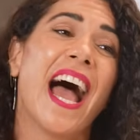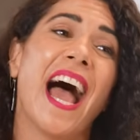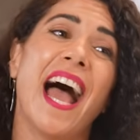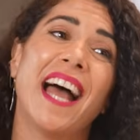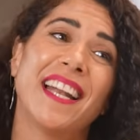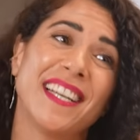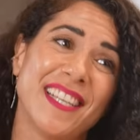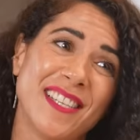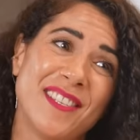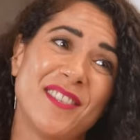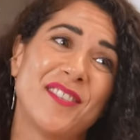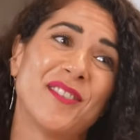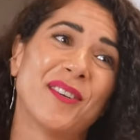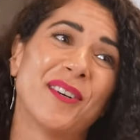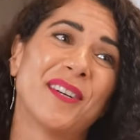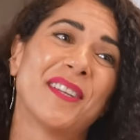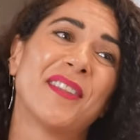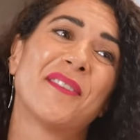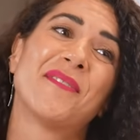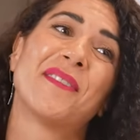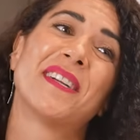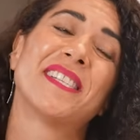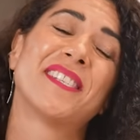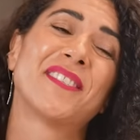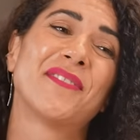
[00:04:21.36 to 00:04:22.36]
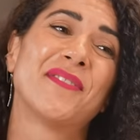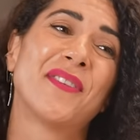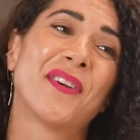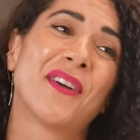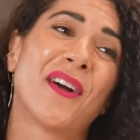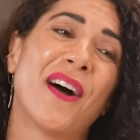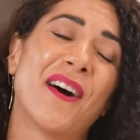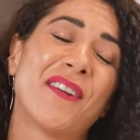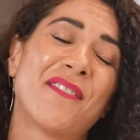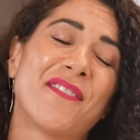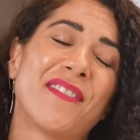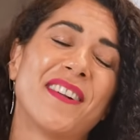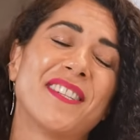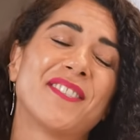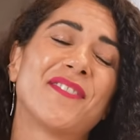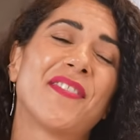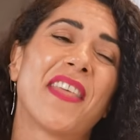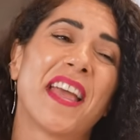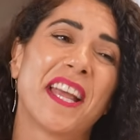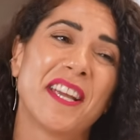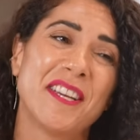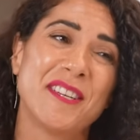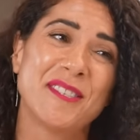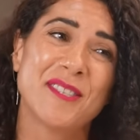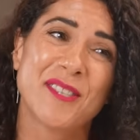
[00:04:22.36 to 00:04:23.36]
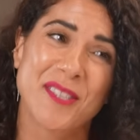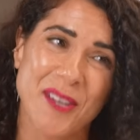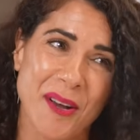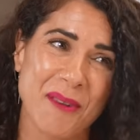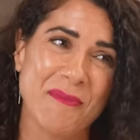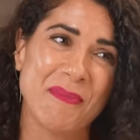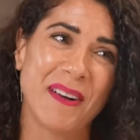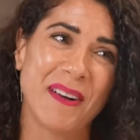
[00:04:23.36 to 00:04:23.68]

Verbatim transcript: and enjoy the rest of your conference. Thank you so